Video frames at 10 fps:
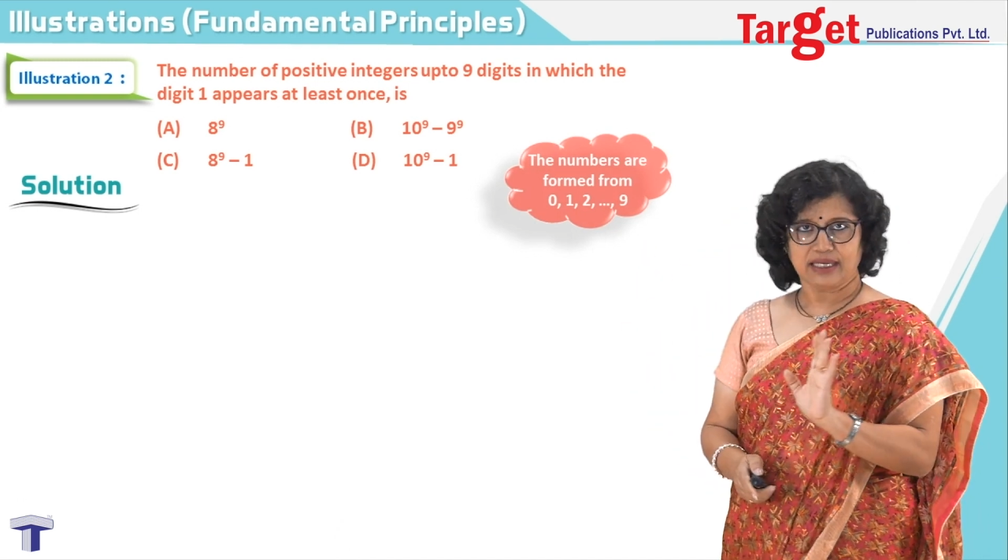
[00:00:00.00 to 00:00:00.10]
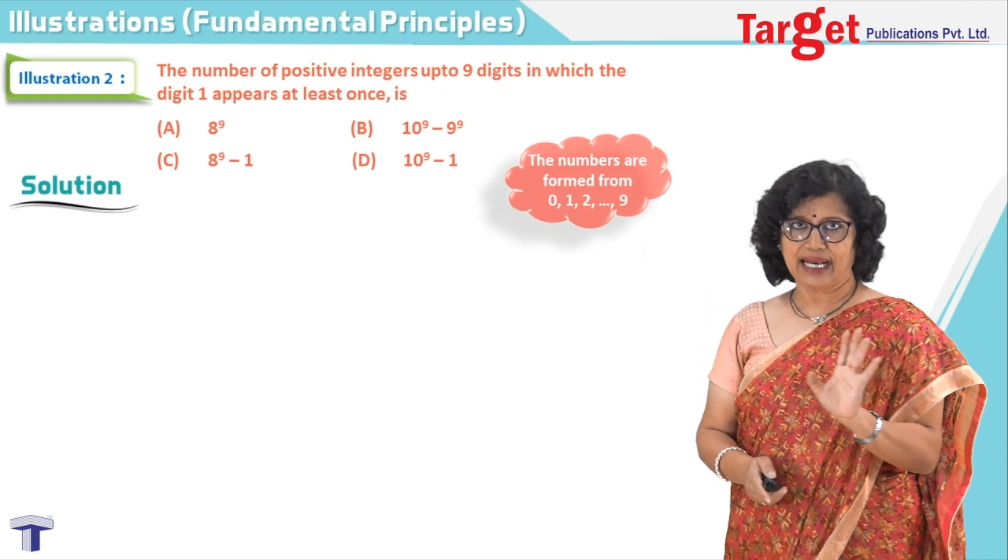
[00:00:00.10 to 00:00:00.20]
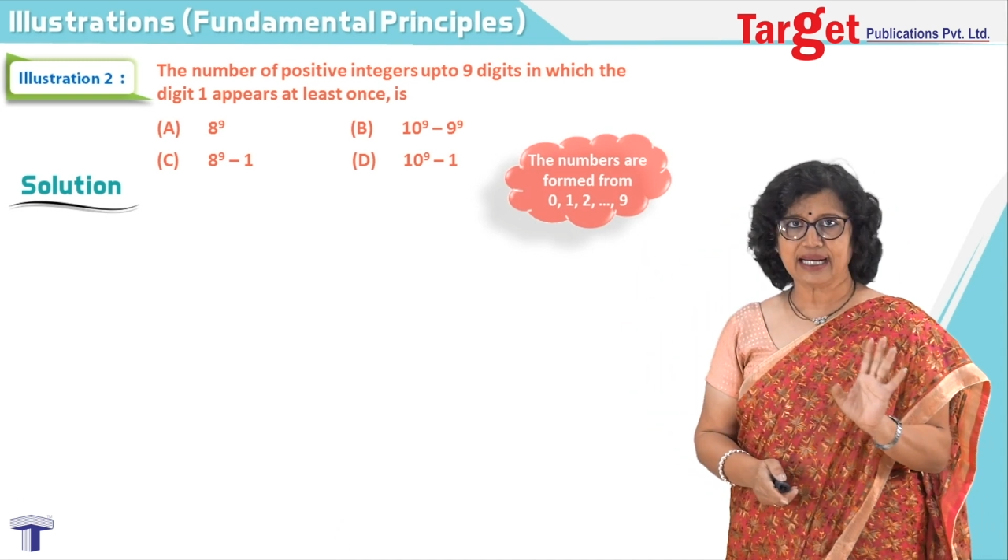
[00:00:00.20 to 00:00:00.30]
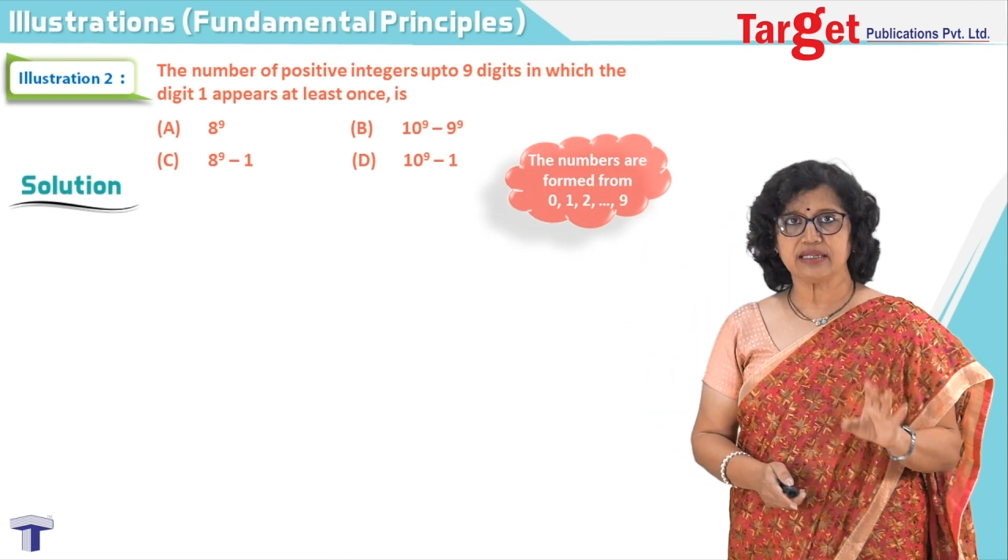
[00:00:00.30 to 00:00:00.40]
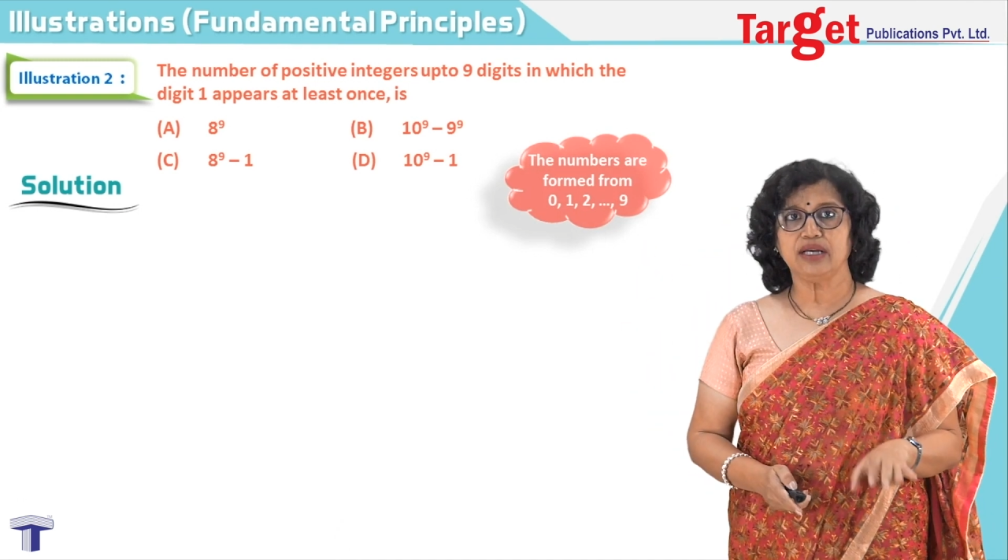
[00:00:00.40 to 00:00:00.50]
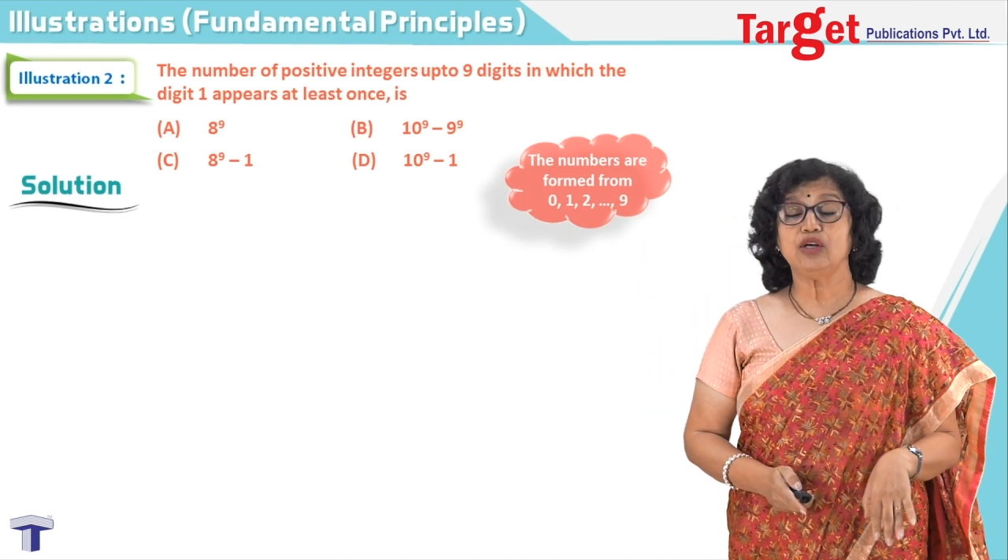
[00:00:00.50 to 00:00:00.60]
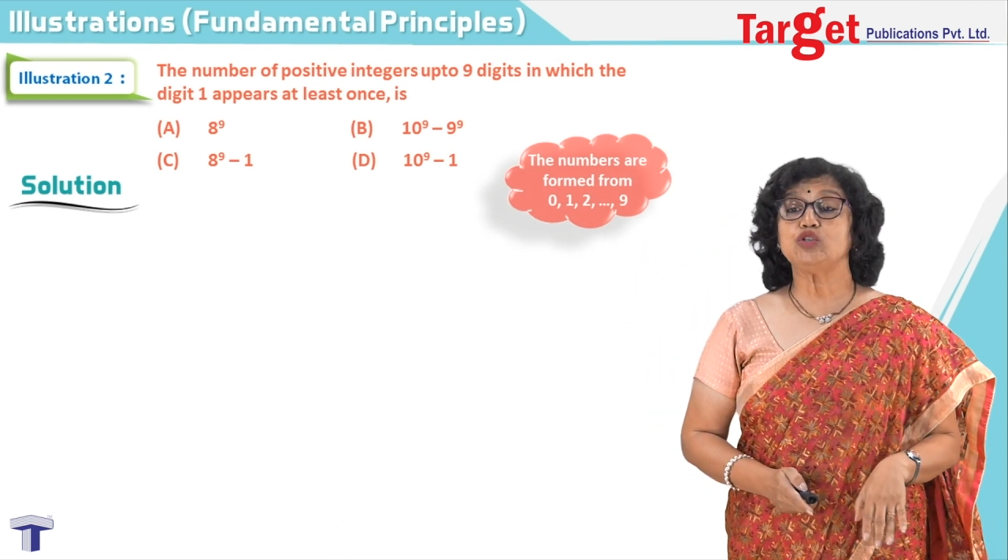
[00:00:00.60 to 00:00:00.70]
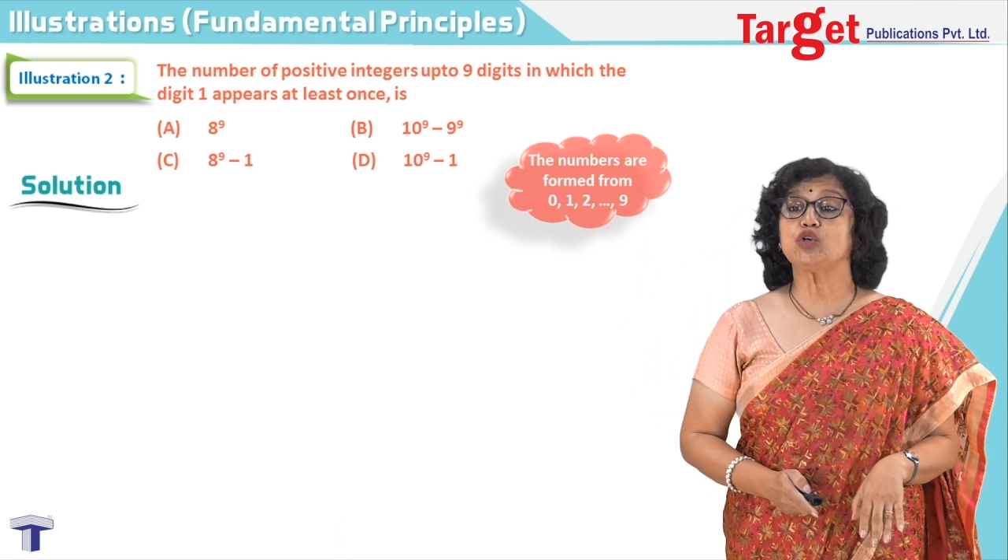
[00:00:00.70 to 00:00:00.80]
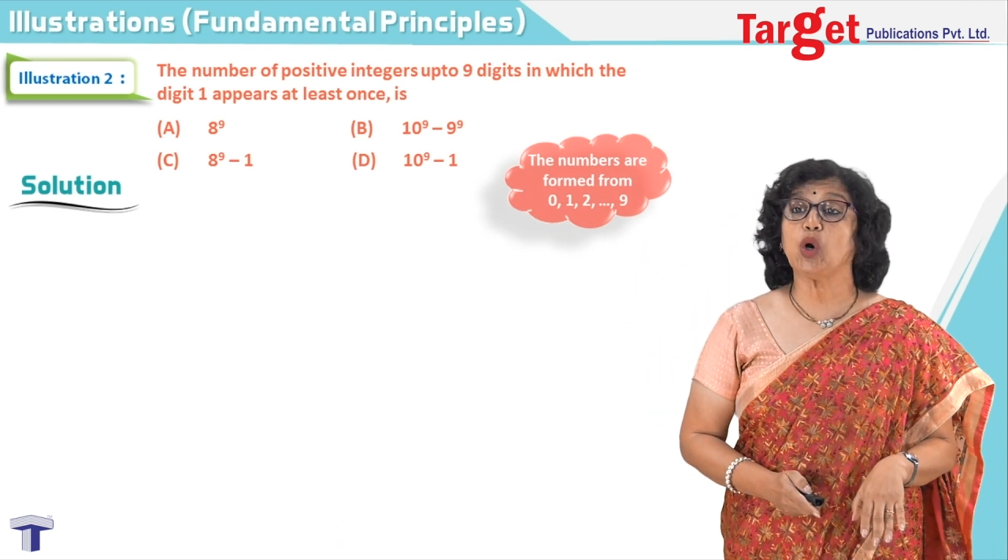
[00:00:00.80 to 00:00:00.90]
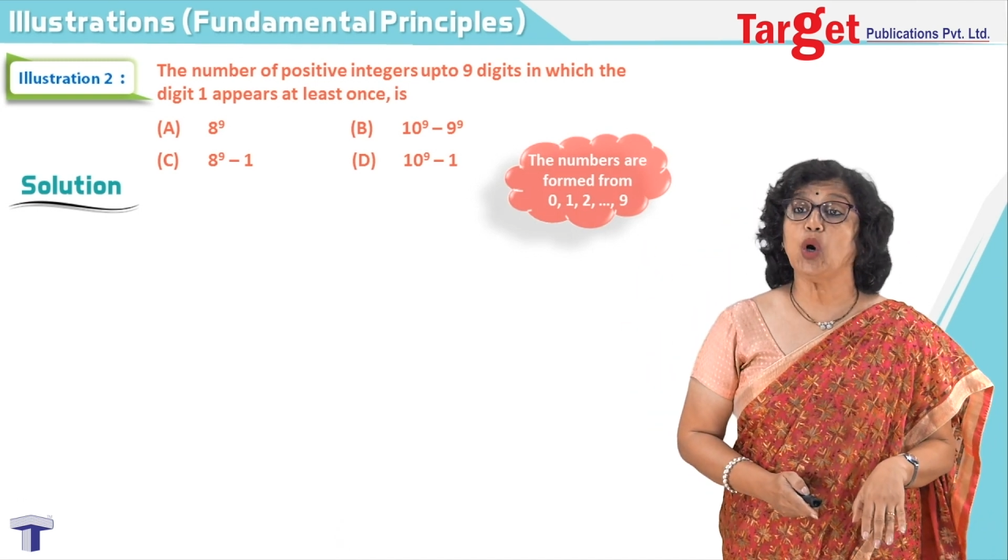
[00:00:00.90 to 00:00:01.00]
Correct?
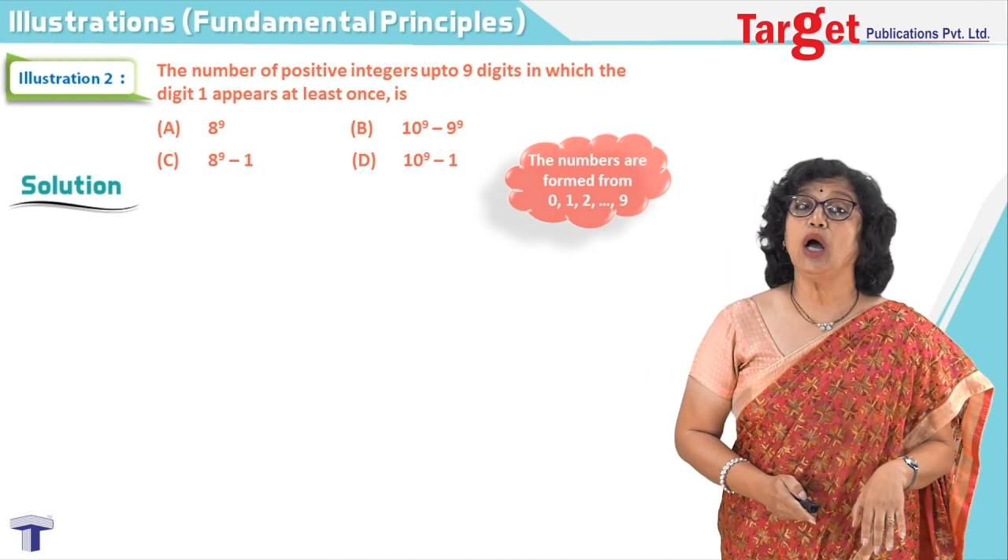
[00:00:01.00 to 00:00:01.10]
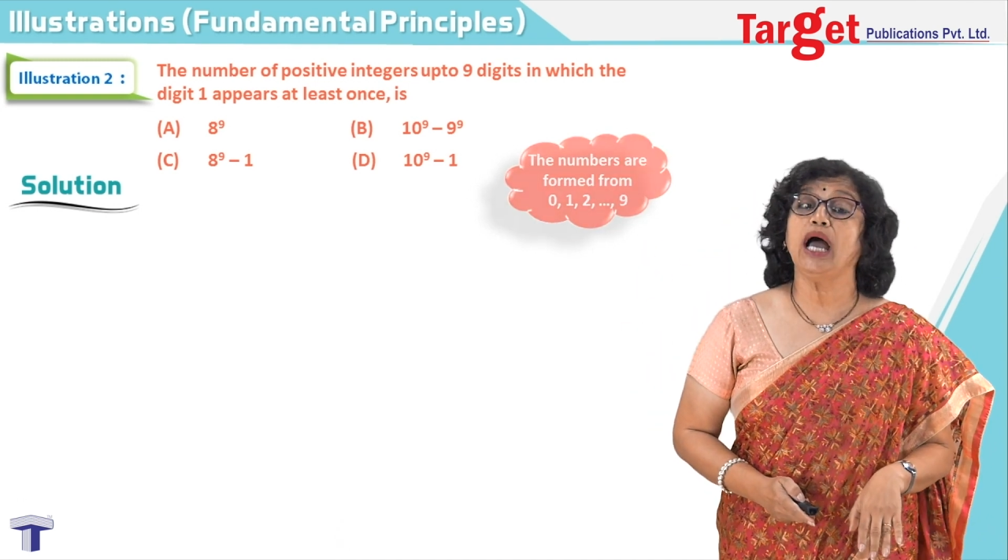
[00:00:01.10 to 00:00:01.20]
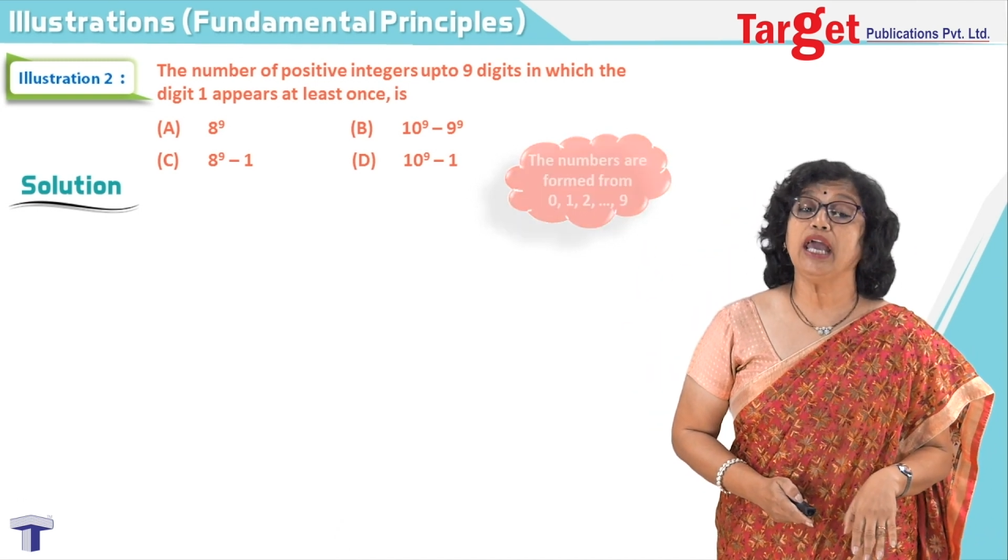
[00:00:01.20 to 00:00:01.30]
So,